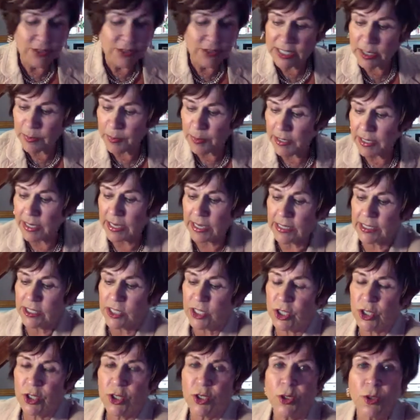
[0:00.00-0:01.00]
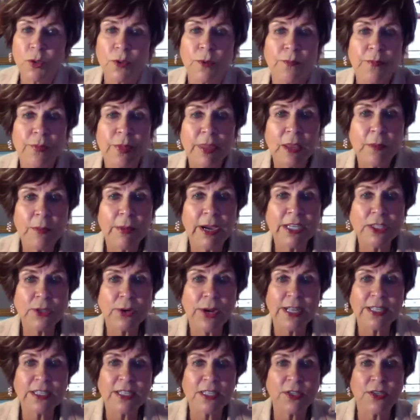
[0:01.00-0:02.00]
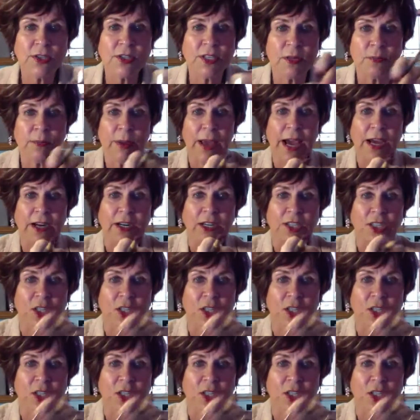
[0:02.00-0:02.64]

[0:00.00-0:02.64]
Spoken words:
dip it into my translucent powder.